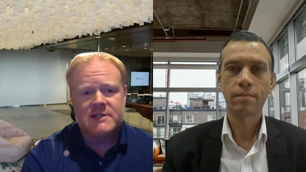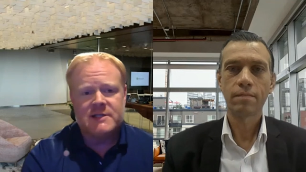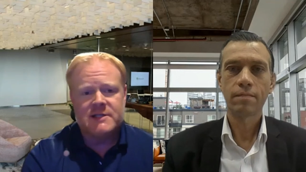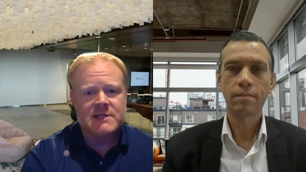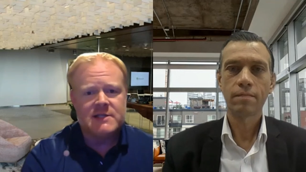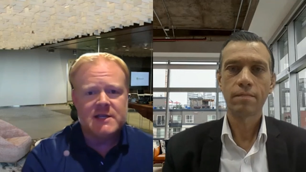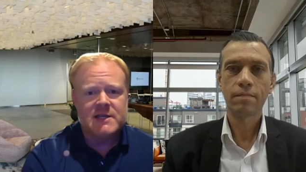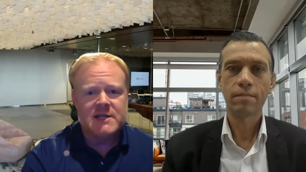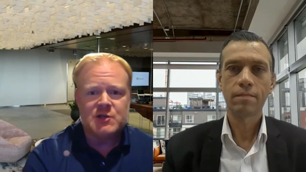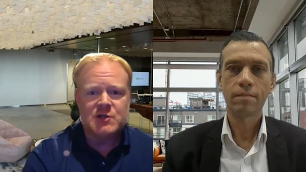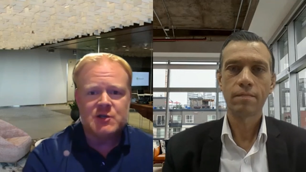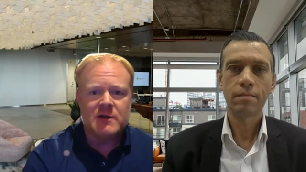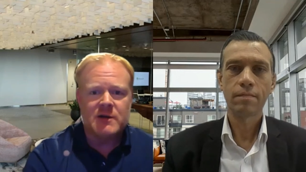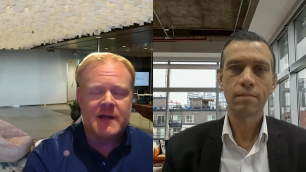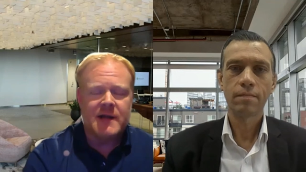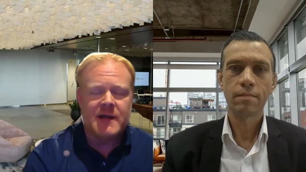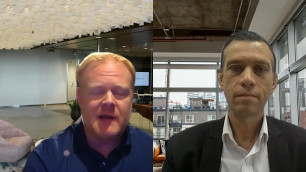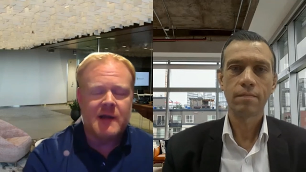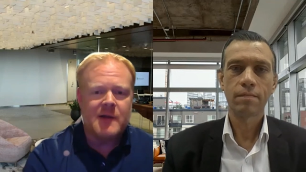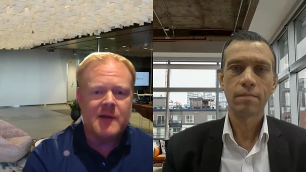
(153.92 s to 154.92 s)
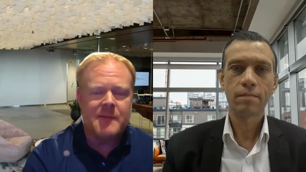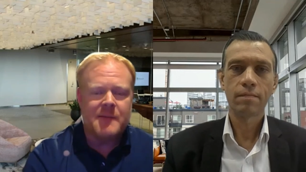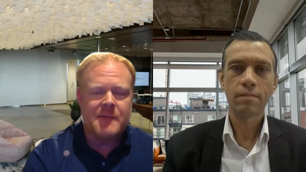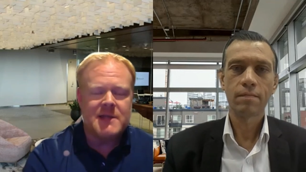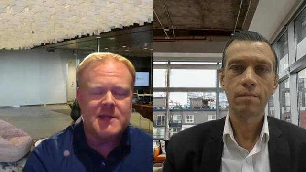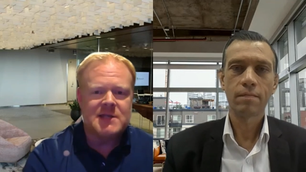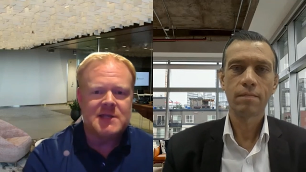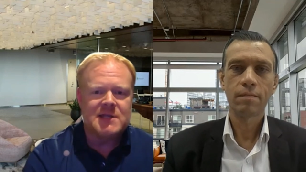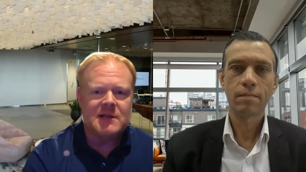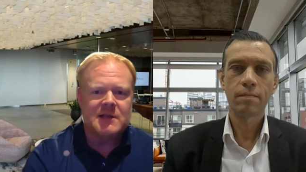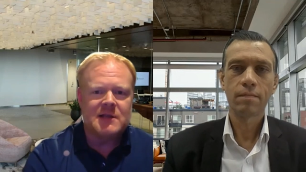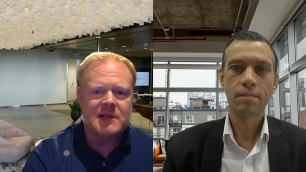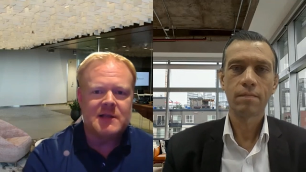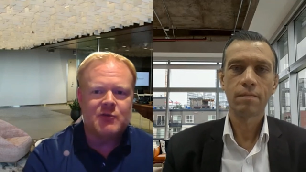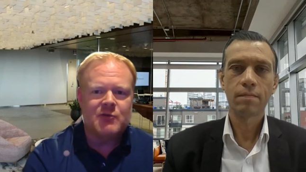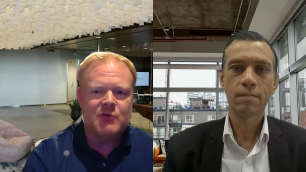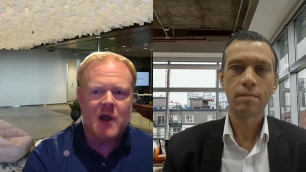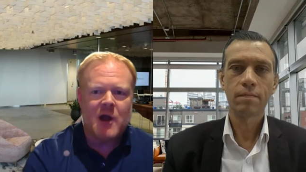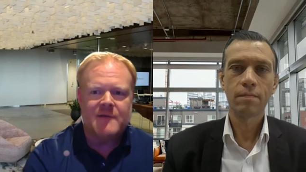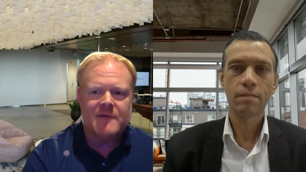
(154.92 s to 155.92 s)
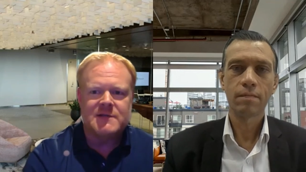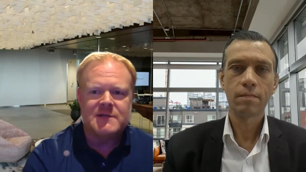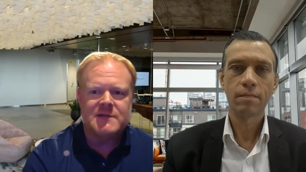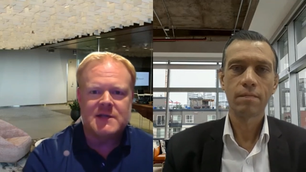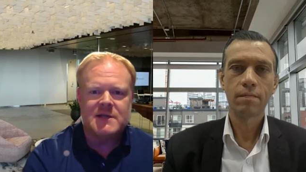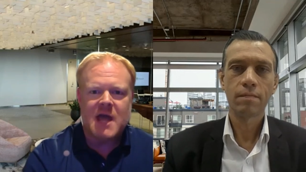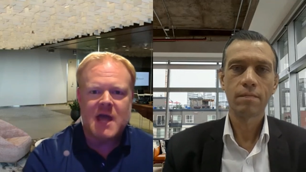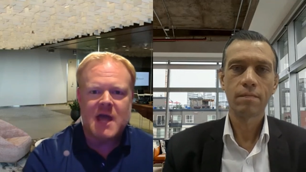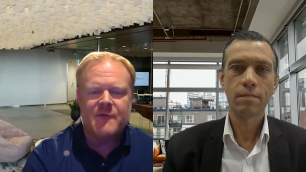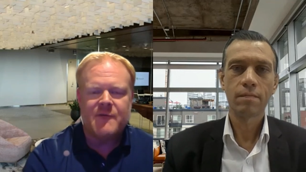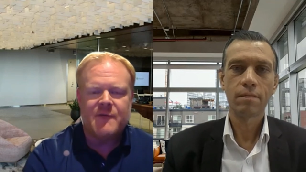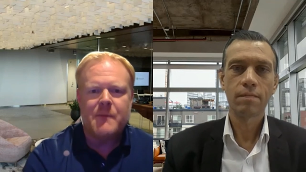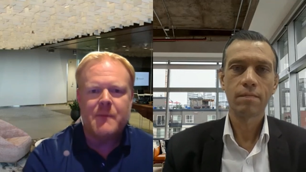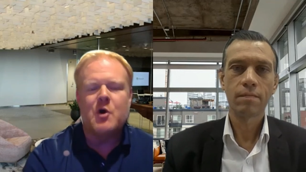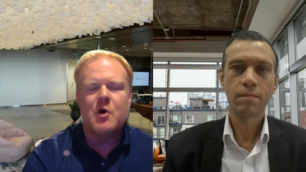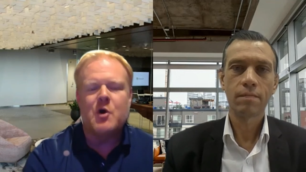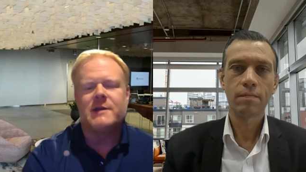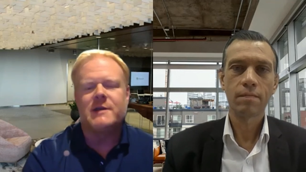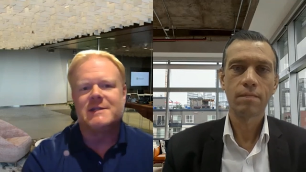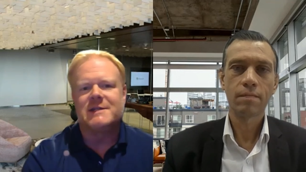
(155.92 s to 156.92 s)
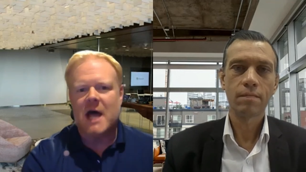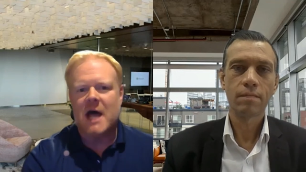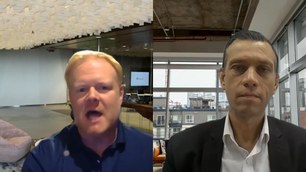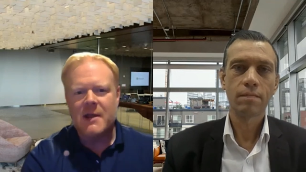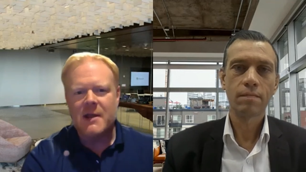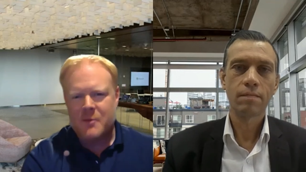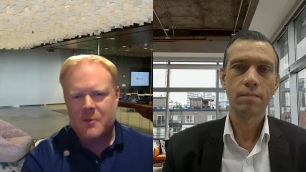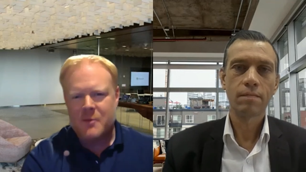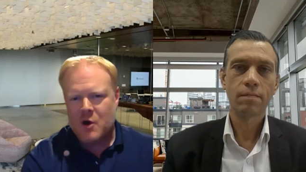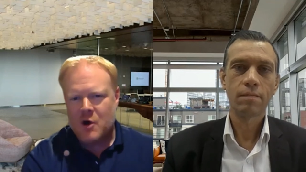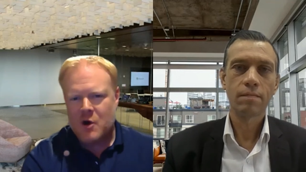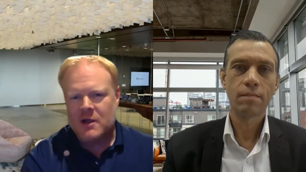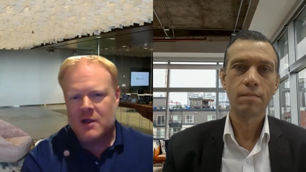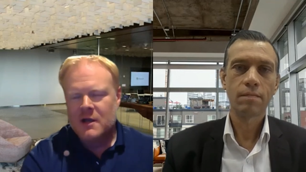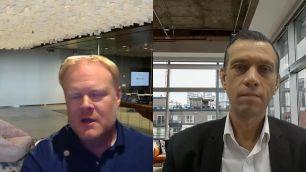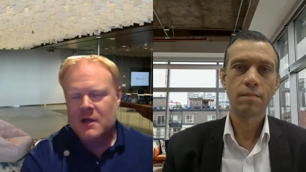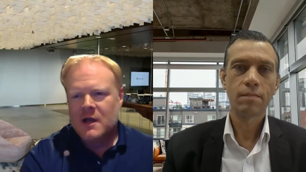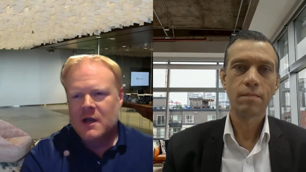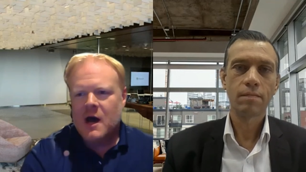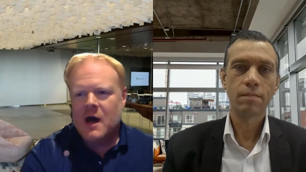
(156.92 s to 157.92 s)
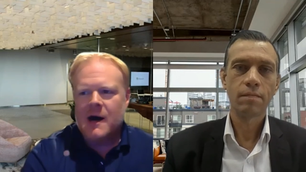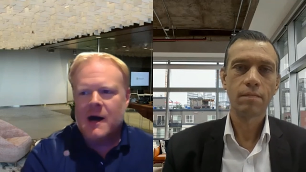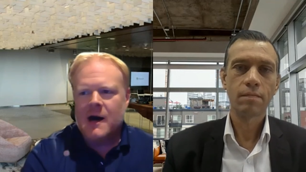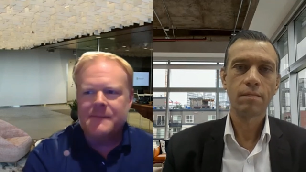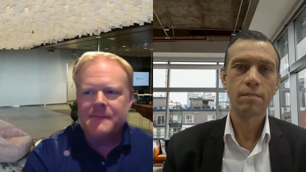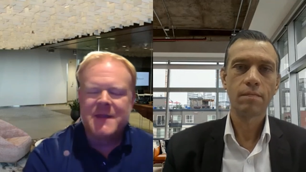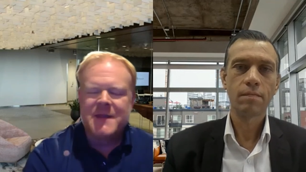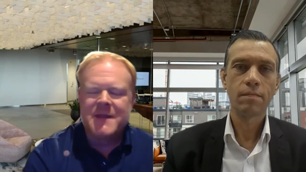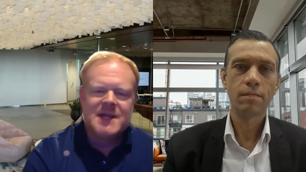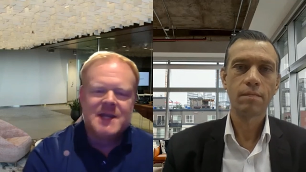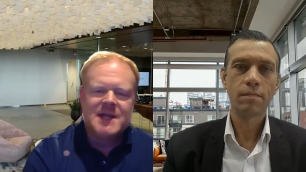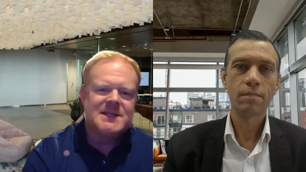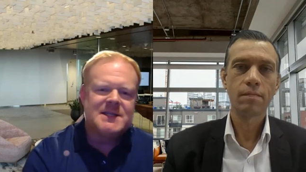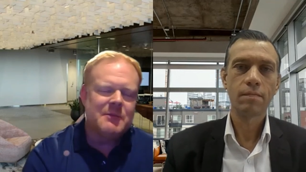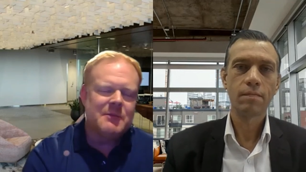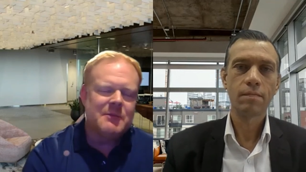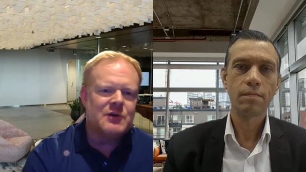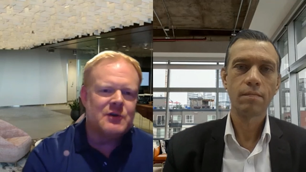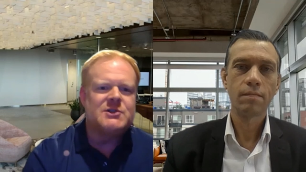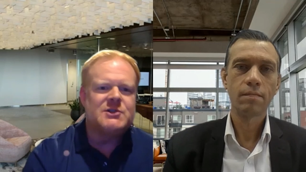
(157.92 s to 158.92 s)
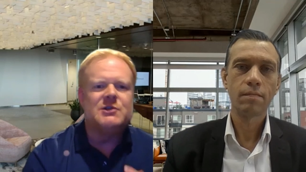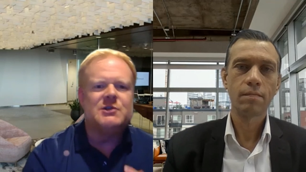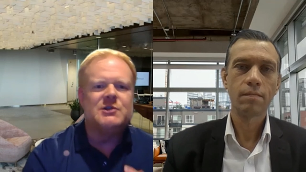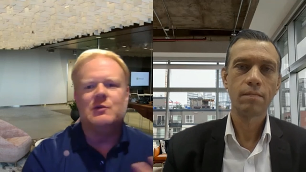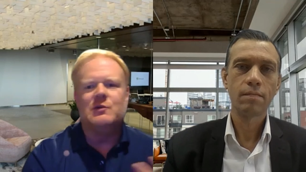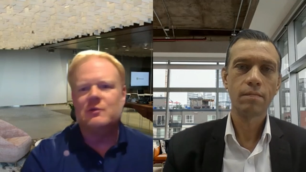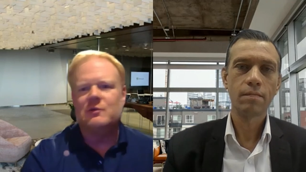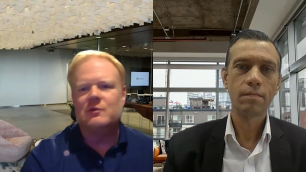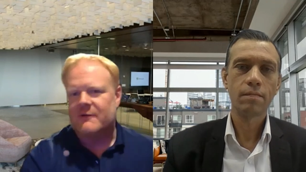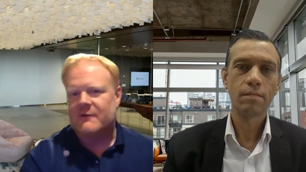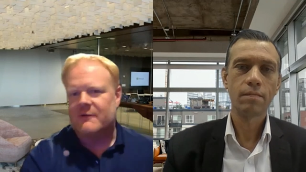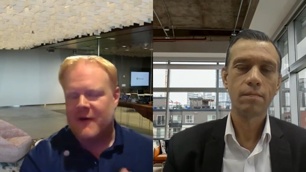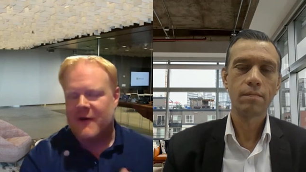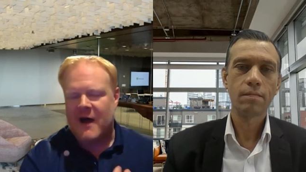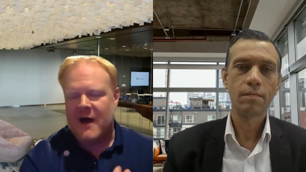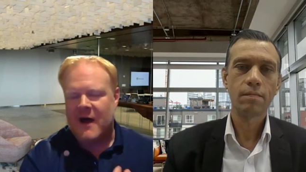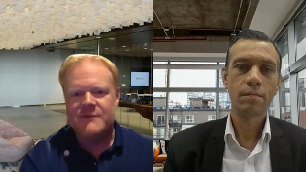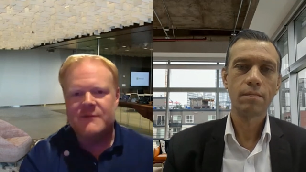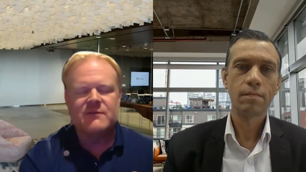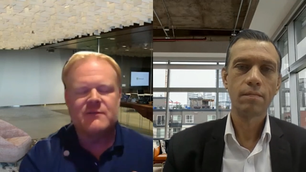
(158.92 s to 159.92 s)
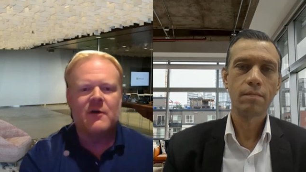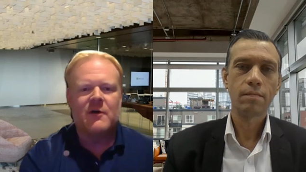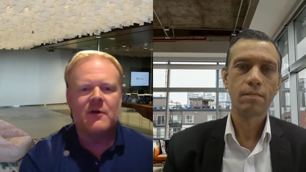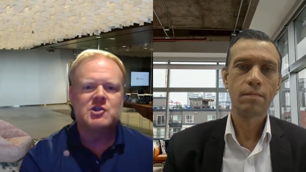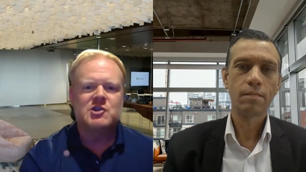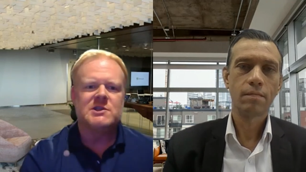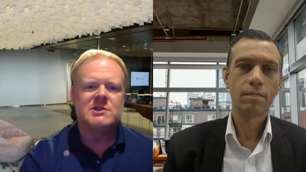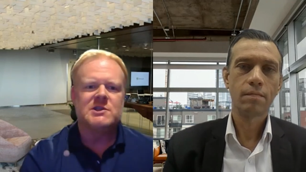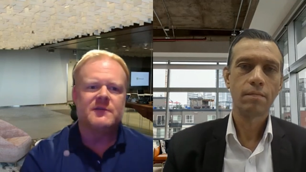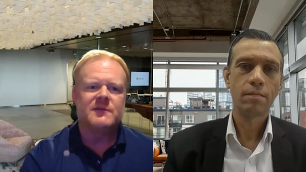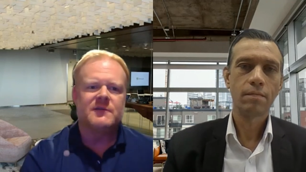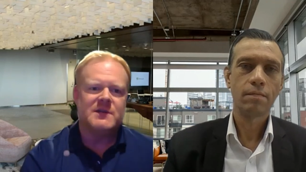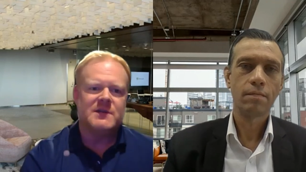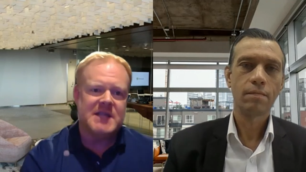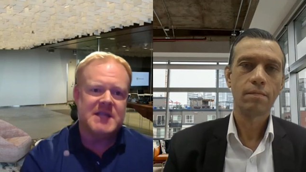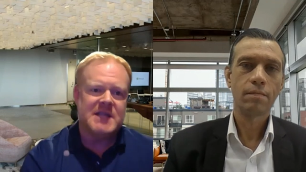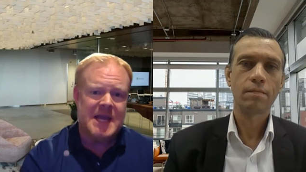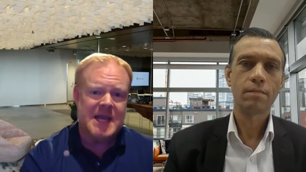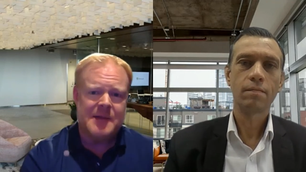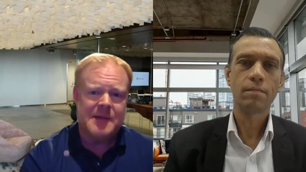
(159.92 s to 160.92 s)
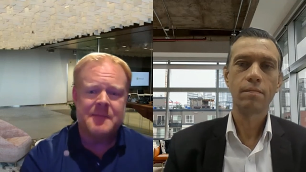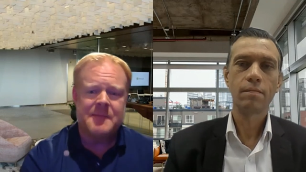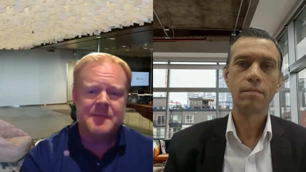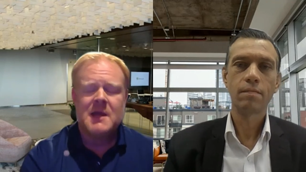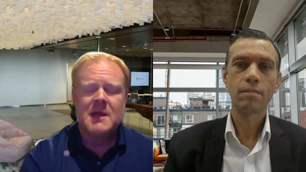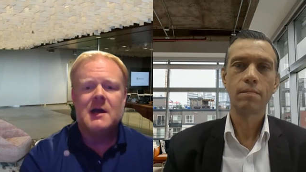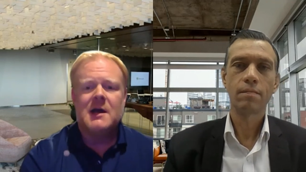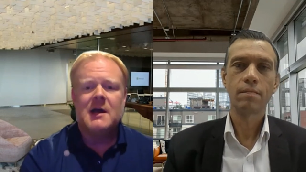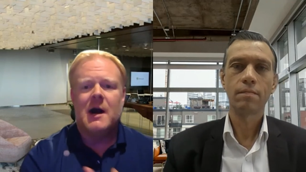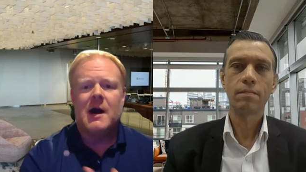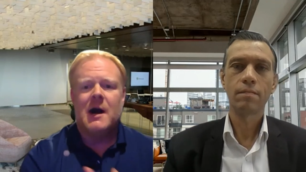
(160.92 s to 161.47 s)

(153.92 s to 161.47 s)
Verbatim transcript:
Speaker 1: the rest is history. I, I basically crafted kind of a book inside a book um, similar to like five dysfunctions of a team,